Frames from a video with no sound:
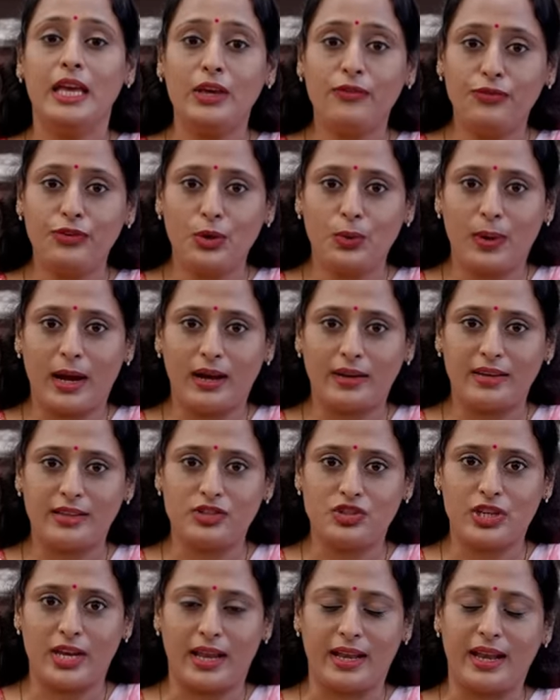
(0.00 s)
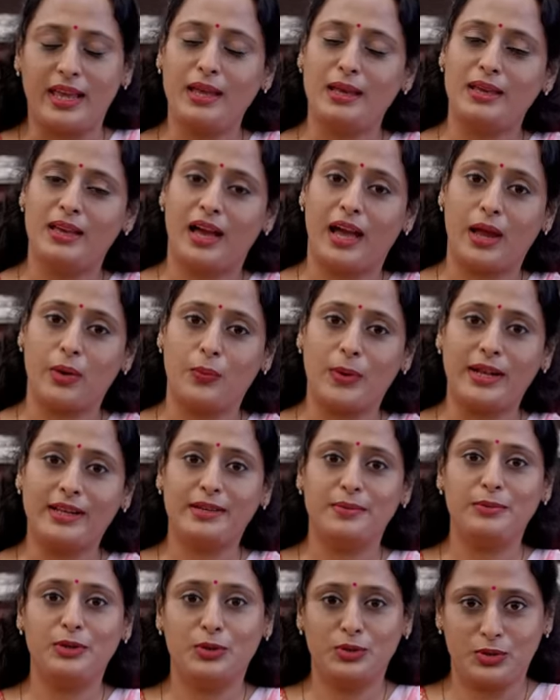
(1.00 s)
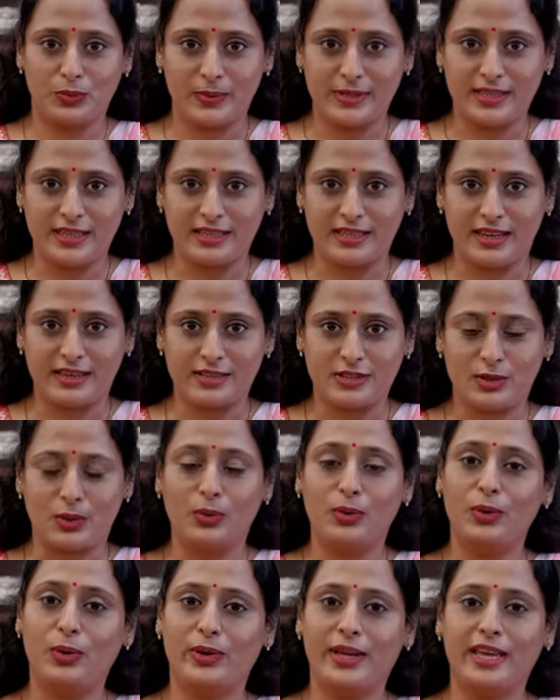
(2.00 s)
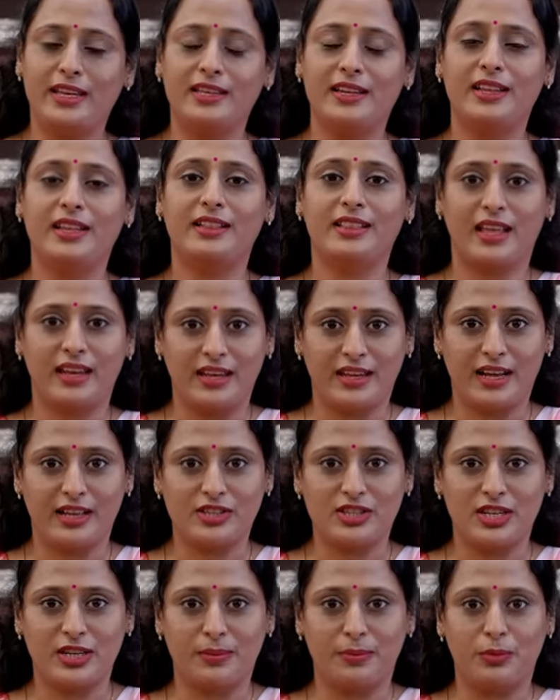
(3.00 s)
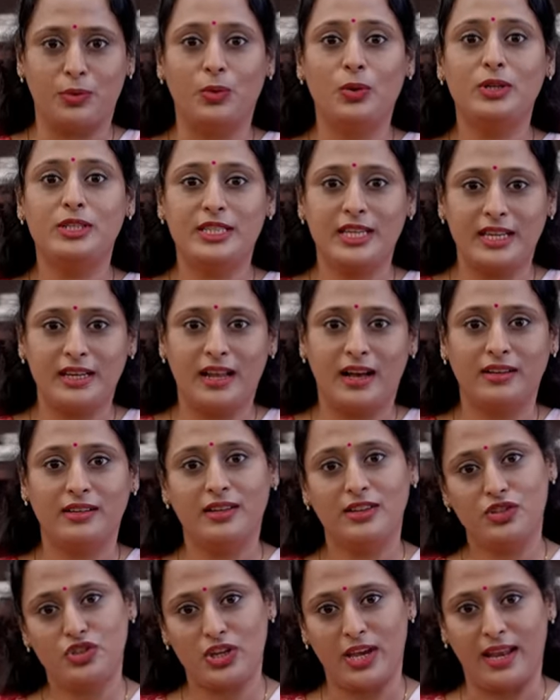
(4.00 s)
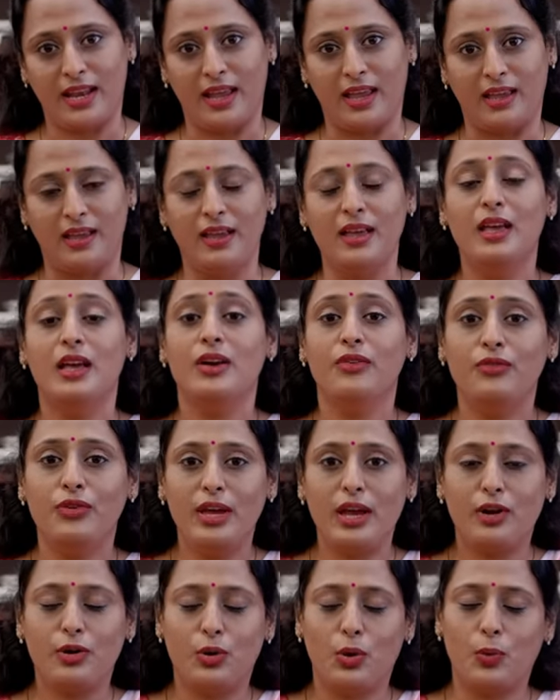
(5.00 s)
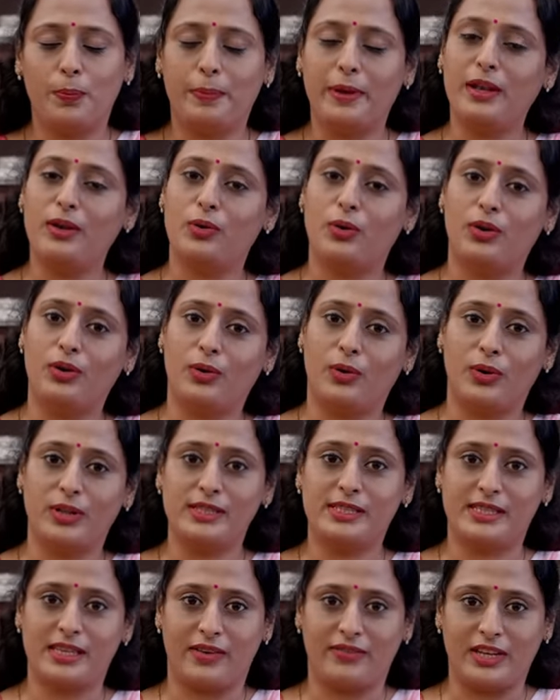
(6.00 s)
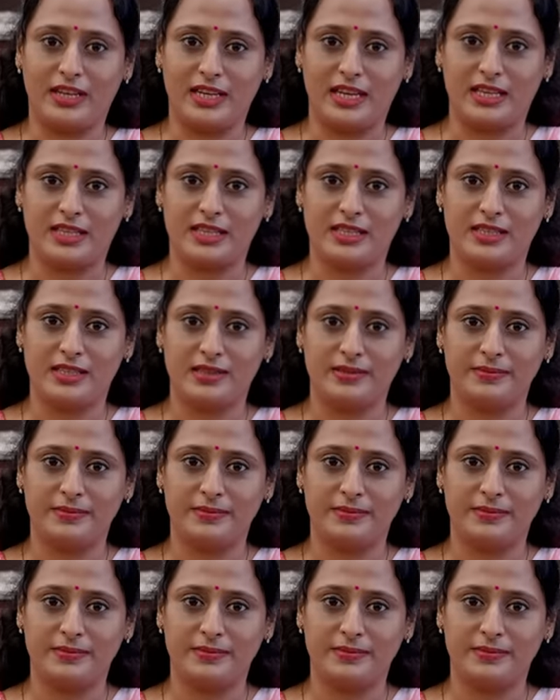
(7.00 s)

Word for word: If you are in Chennai, I welcome you to visit our store located at Tanikachalam Road, T. Nagar, Chennai. We are open on all seven days.